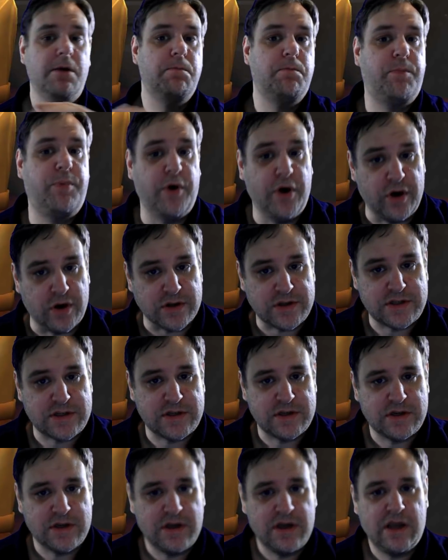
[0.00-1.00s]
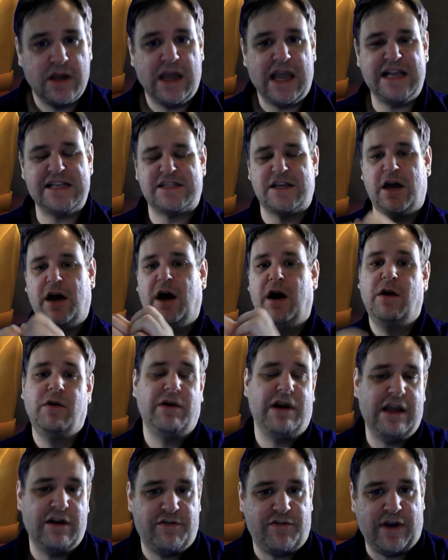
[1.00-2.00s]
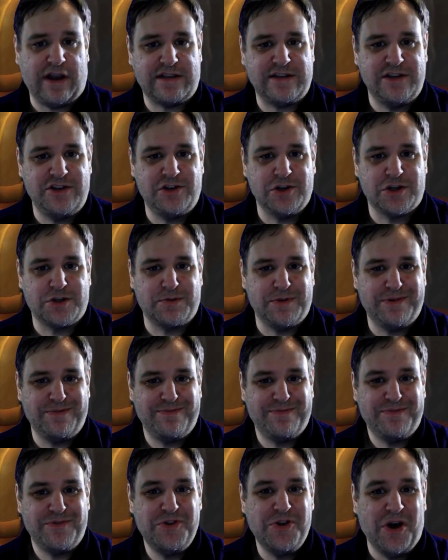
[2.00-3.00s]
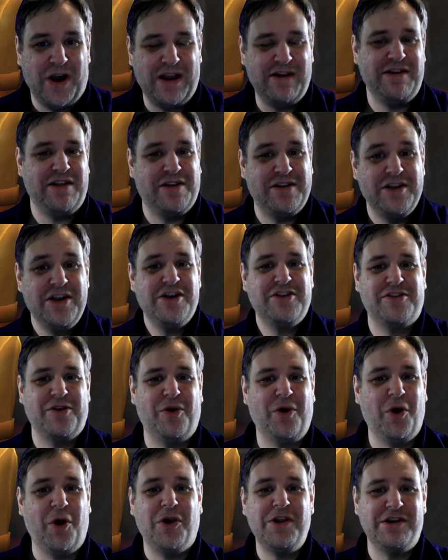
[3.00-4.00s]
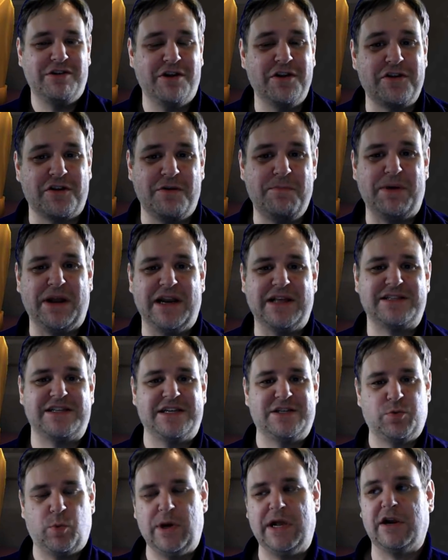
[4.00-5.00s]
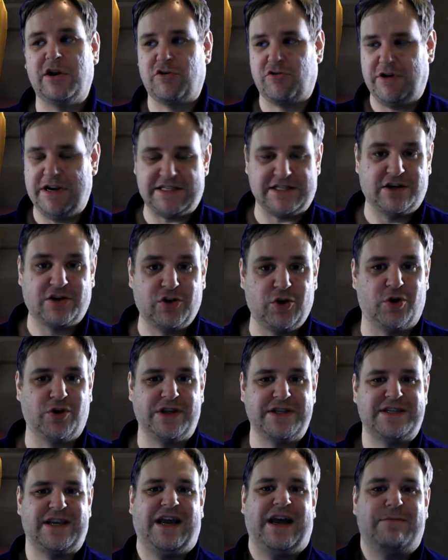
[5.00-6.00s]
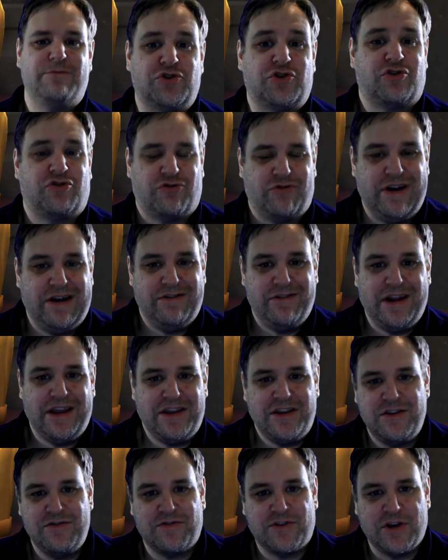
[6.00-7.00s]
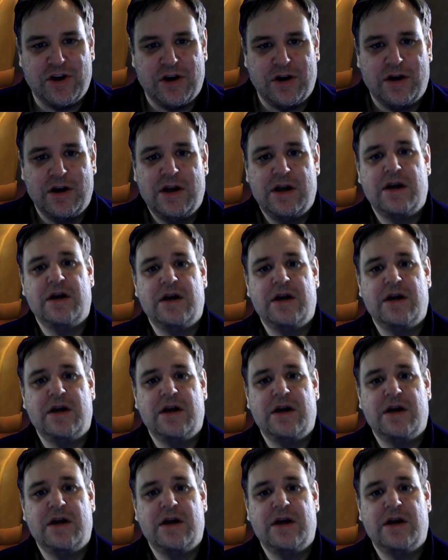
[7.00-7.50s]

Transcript: But it's only affecting Judgment, not any. So all your other abilities will crit according to how much crit rate you've got.